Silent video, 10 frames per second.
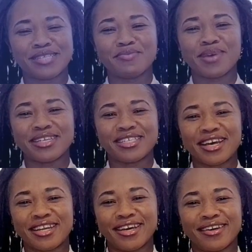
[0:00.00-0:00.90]
to my
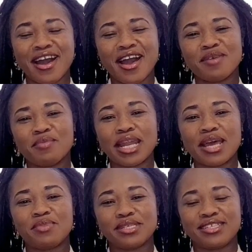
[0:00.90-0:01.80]
channel. My
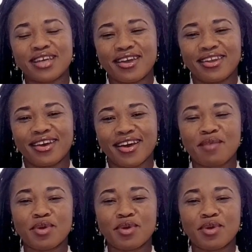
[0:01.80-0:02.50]
name is Diana.